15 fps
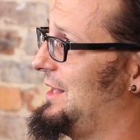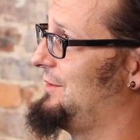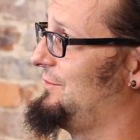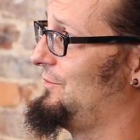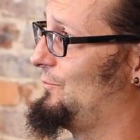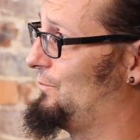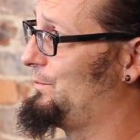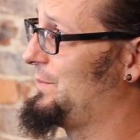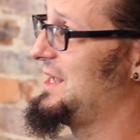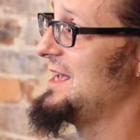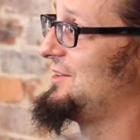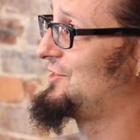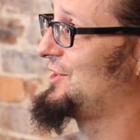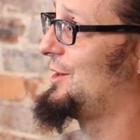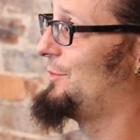and
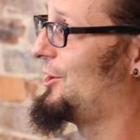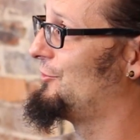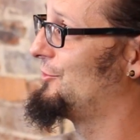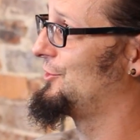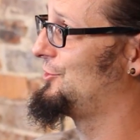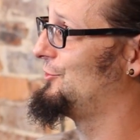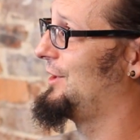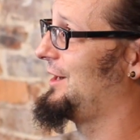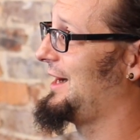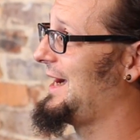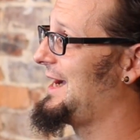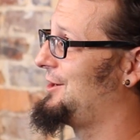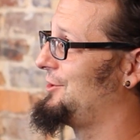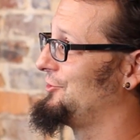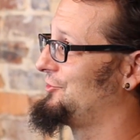kids come over to our
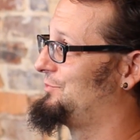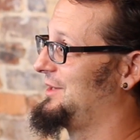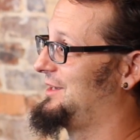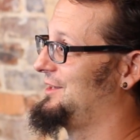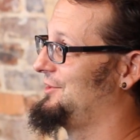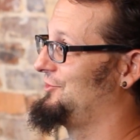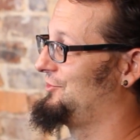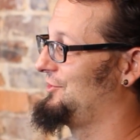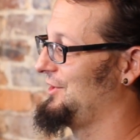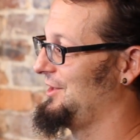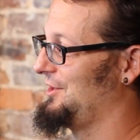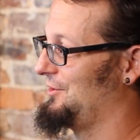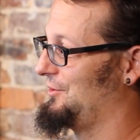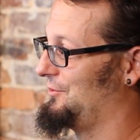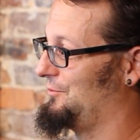house because
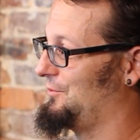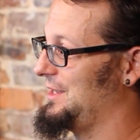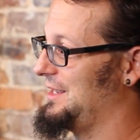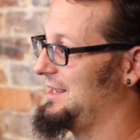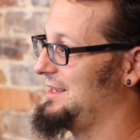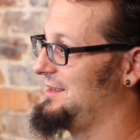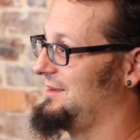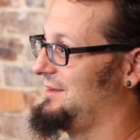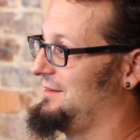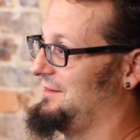we